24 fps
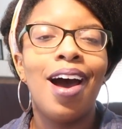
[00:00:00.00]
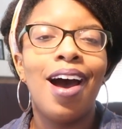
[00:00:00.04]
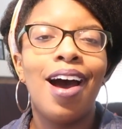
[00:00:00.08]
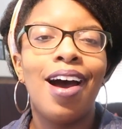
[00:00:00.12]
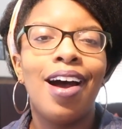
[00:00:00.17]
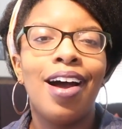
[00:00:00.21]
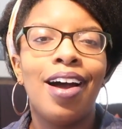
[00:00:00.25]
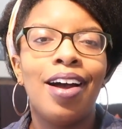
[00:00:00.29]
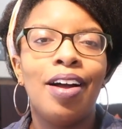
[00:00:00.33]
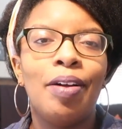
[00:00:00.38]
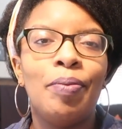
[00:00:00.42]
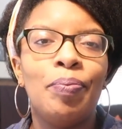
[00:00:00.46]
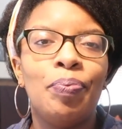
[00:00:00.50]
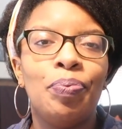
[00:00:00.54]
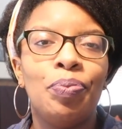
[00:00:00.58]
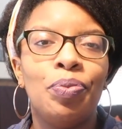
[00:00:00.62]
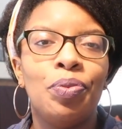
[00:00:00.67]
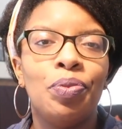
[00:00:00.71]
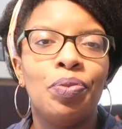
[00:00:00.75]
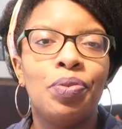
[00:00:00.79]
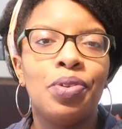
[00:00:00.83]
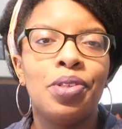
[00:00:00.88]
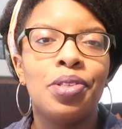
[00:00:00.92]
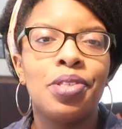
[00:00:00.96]

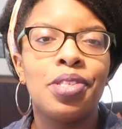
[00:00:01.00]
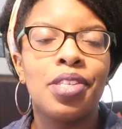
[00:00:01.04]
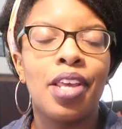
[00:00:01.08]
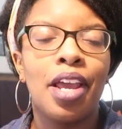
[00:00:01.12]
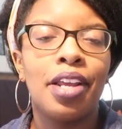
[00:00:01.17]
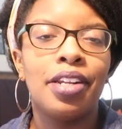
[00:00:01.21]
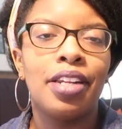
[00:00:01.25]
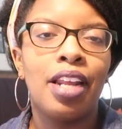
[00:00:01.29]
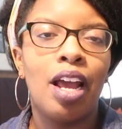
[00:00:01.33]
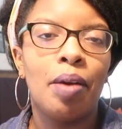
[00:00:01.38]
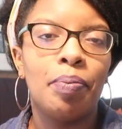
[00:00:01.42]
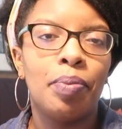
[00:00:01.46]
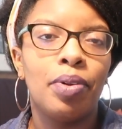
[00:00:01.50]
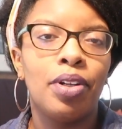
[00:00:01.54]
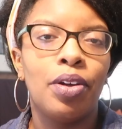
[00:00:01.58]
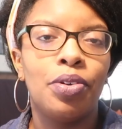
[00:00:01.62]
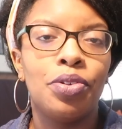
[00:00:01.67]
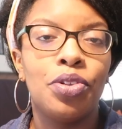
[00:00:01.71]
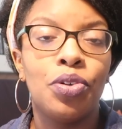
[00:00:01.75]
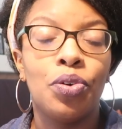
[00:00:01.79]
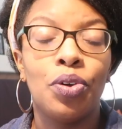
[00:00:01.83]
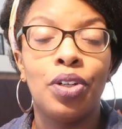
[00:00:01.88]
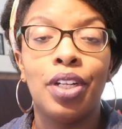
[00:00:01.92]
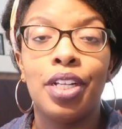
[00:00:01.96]
site down below
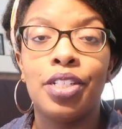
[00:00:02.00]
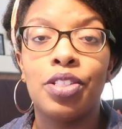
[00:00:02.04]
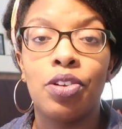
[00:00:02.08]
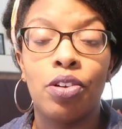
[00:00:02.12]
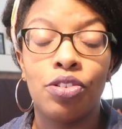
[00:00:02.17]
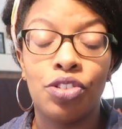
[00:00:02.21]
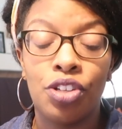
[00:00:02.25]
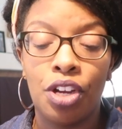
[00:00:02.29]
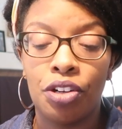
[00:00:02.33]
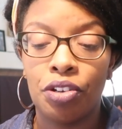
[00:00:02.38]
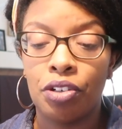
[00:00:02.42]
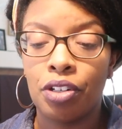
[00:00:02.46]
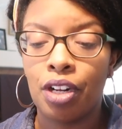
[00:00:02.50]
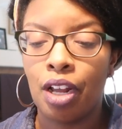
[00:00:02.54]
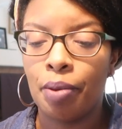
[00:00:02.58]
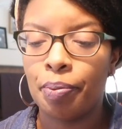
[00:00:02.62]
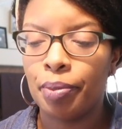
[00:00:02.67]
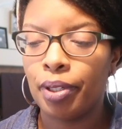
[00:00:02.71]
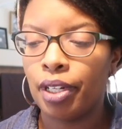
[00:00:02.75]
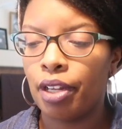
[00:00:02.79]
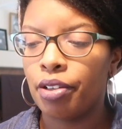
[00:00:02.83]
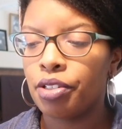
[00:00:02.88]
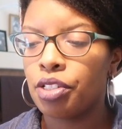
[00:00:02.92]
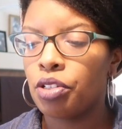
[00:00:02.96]
too, at least her channel down
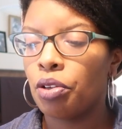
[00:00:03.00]
below.